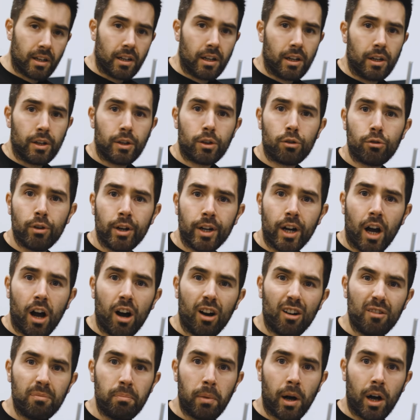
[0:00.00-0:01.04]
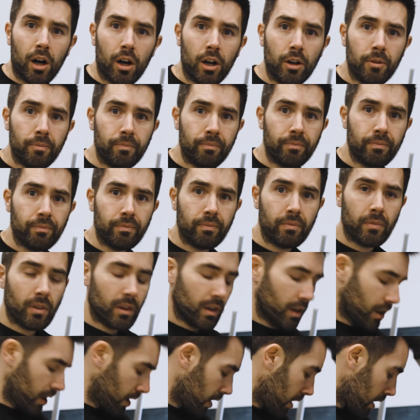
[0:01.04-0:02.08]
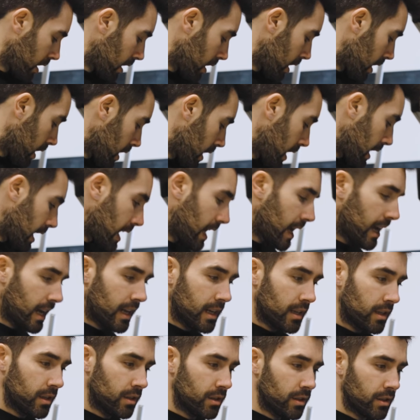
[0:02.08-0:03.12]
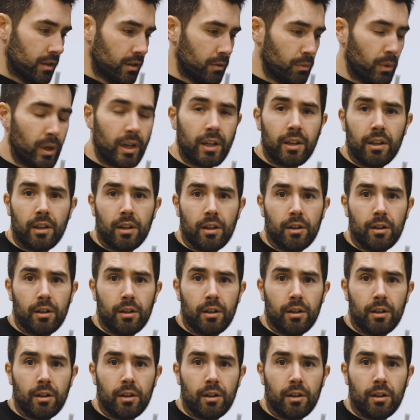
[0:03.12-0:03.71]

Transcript: a 3.5 bar, and the one in